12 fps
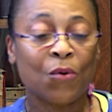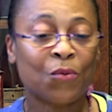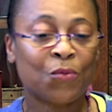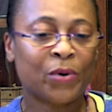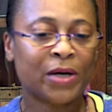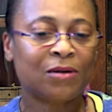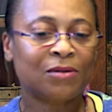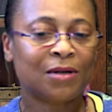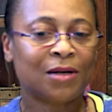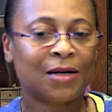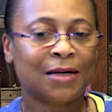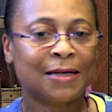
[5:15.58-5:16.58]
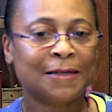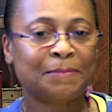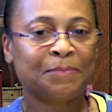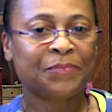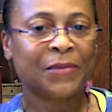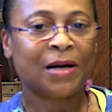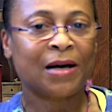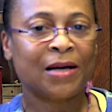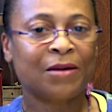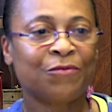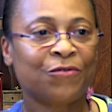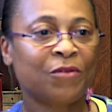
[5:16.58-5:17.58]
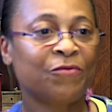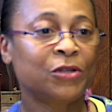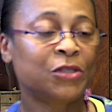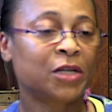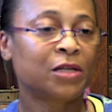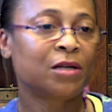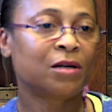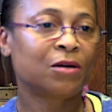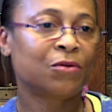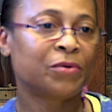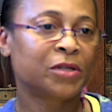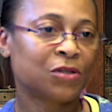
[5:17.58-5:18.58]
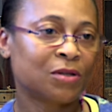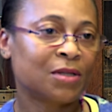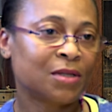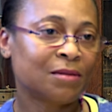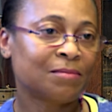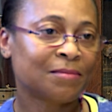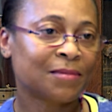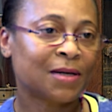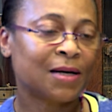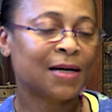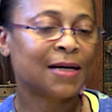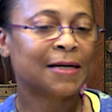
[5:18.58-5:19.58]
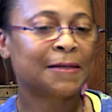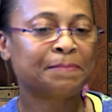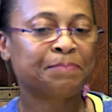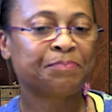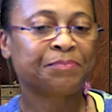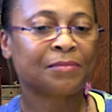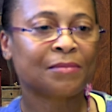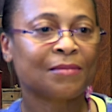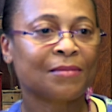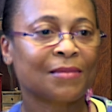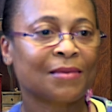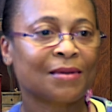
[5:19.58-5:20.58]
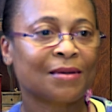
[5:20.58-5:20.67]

Well, um, I am from Virginia originally. Um, so is my dad.